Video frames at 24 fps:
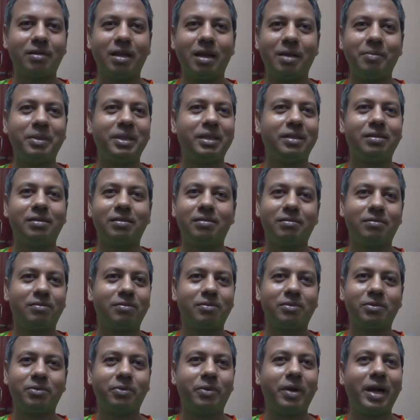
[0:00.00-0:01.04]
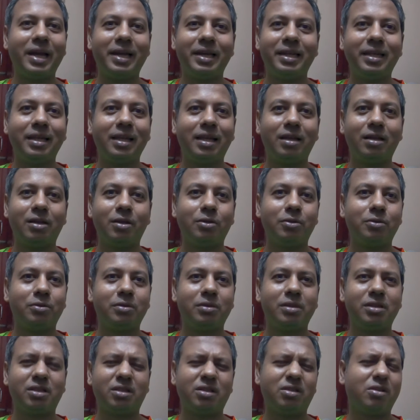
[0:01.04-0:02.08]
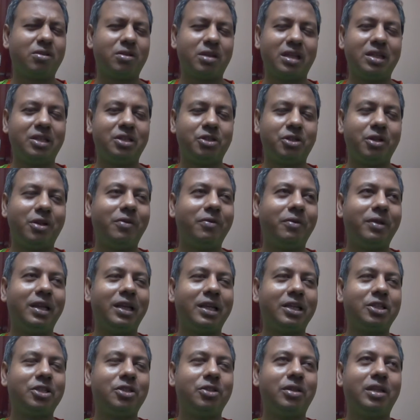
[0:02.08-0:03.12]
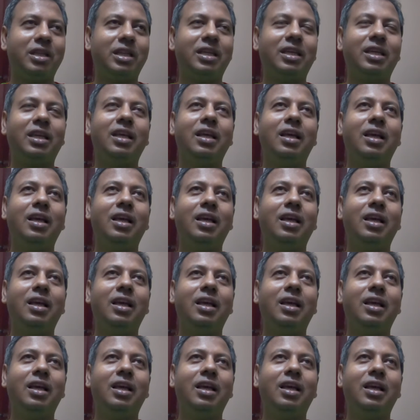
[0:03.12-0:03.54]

I mean, riding alone is not enjoyable actually.